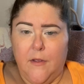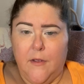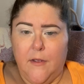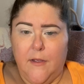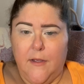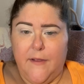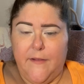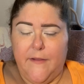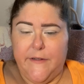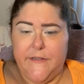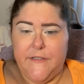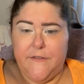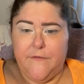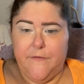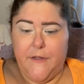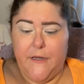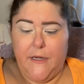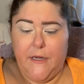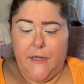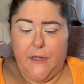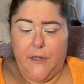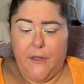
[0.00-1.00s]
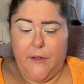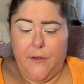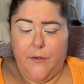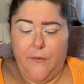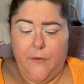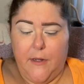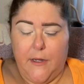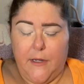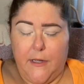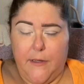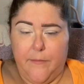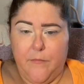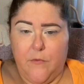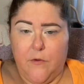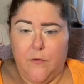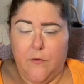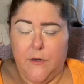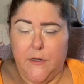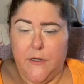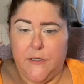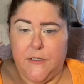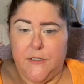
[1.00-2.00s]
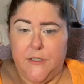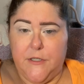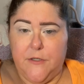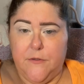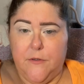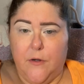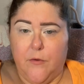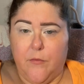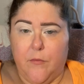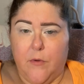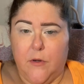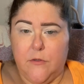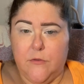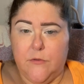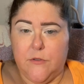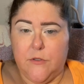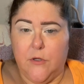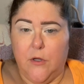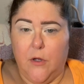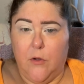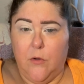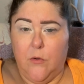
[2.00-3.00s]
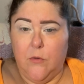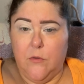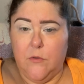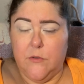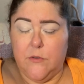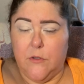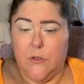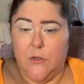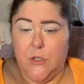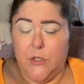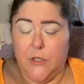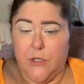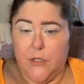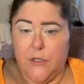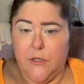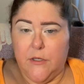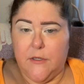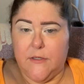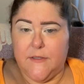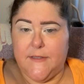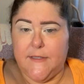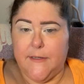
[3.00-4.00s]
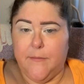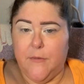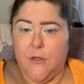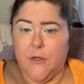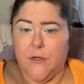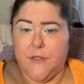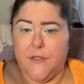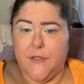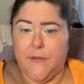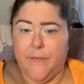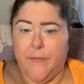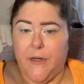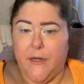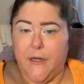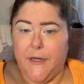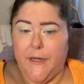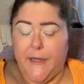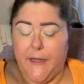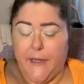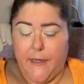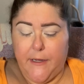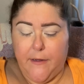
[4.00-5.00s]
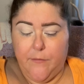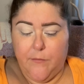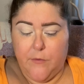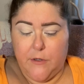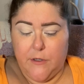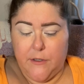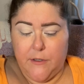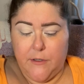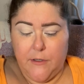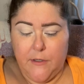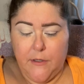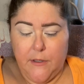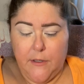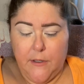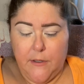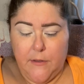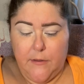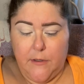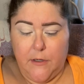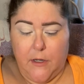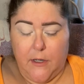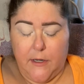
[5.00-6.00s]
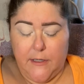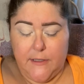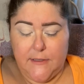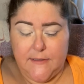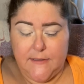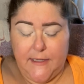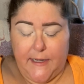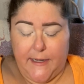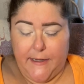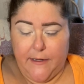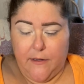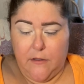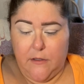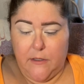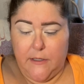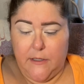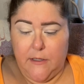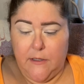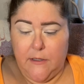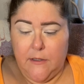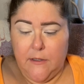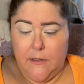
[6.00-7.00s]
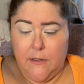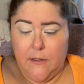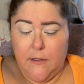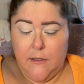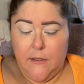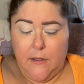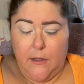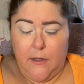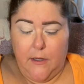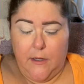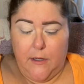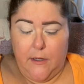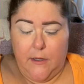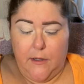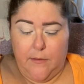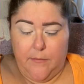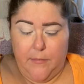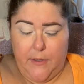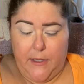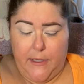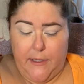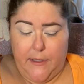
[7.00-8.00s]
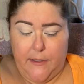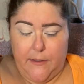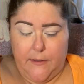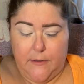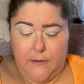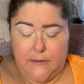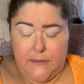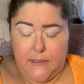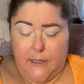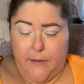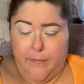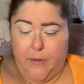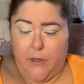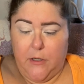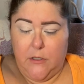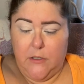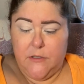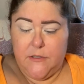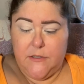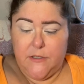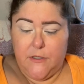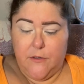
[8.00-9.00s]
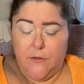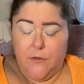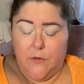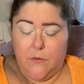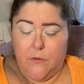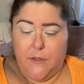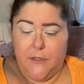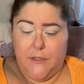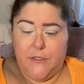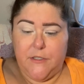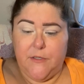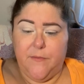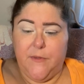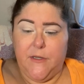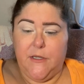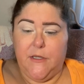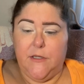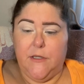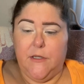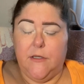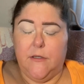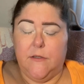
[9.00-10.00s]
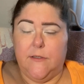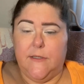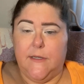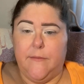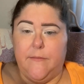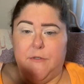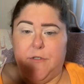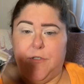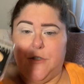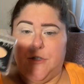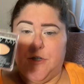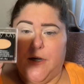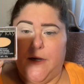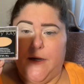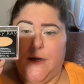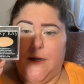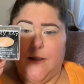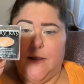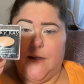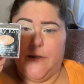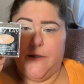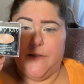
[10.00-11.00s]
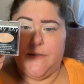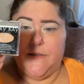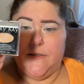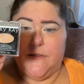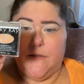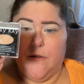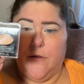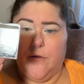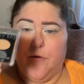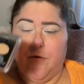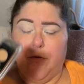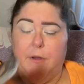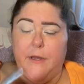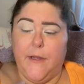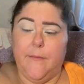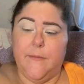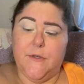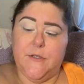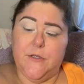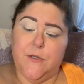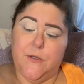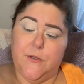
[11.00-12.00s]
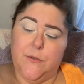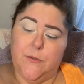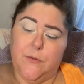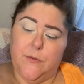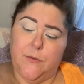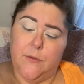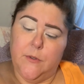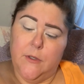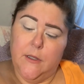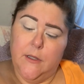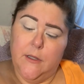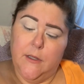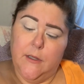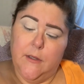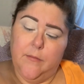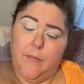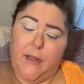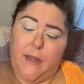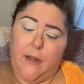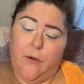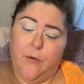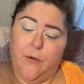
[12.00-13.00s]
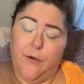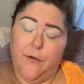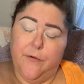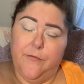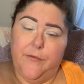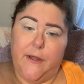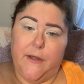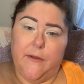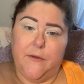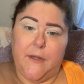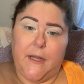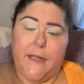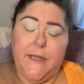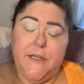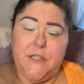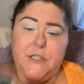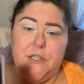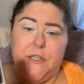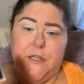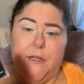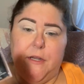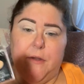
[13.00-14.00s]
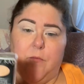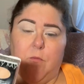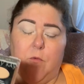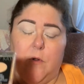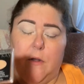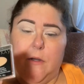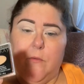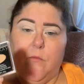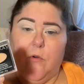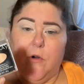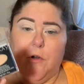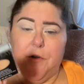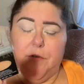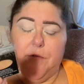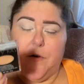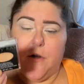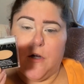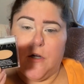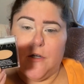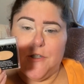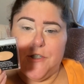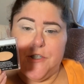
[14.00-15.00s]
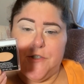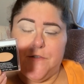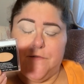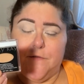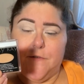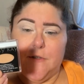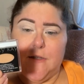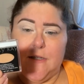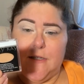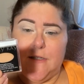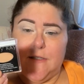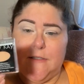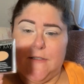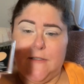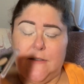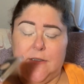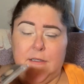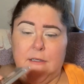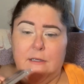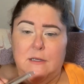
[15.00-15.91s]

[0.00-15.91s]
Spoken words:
In this video, I'm going to do a rose gold look, similar to the Mary Kay one, not exactly. And I'm also going to be demonstrating this cream to powder foundation. And one word of caution for this,